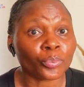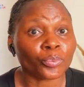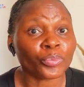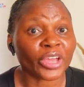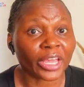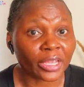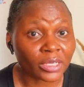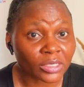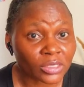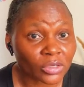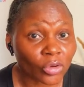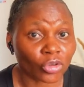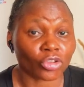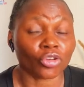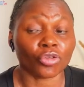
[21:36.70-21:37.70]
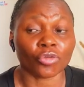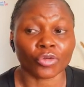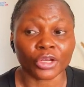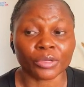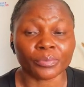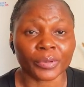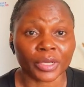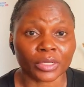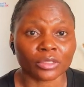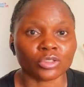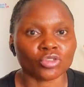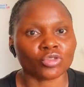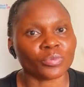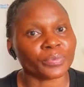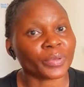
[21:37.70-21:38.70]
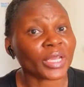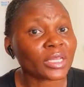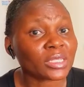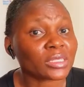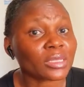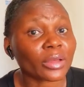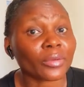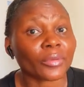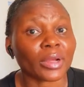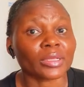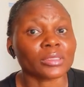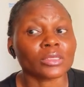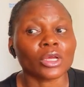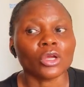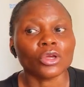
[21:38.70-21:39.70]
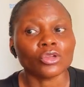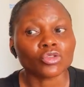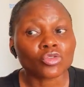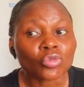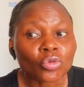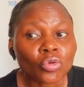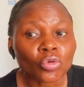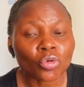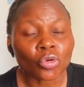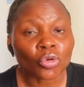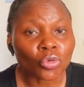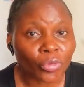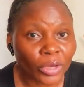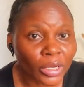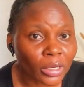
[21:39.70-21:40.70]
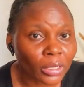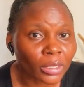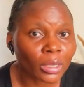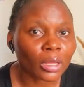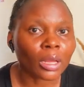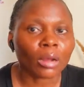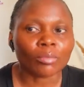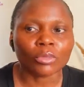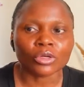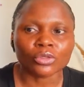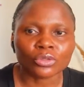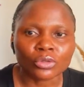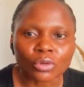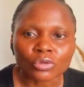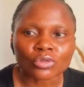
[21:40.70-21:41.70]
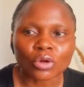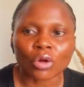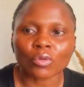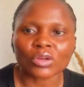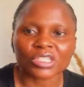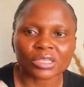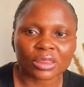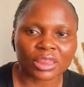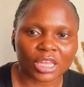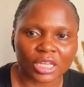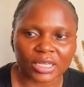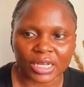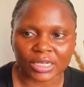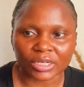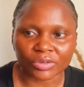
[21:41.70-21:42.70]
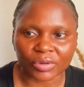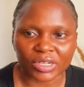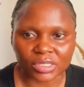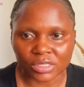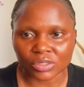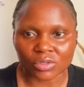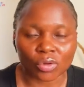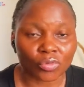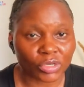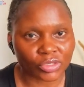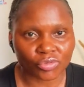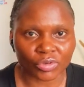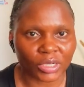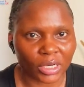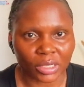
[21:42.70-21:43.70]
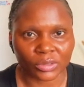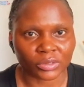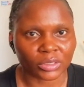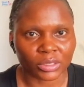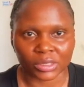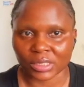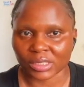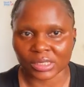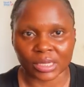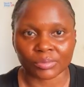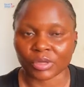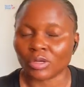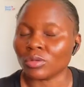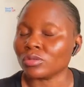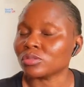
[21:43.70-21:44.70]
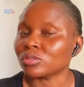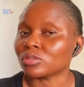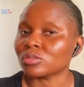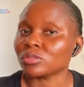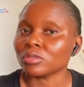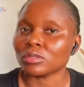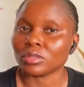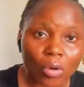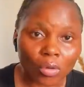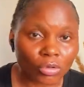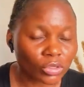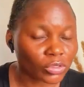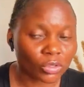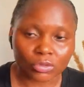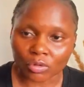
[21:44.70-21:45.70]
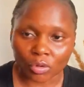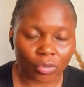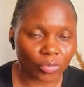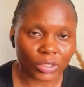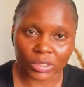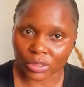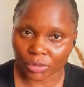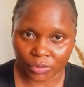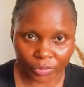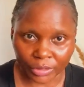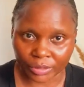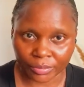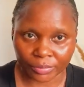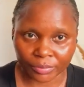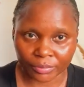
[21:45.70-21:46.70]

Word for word: paint or your green paint to paint the grass to look green but don't always think that the grass is always greener on the other side because it's not always green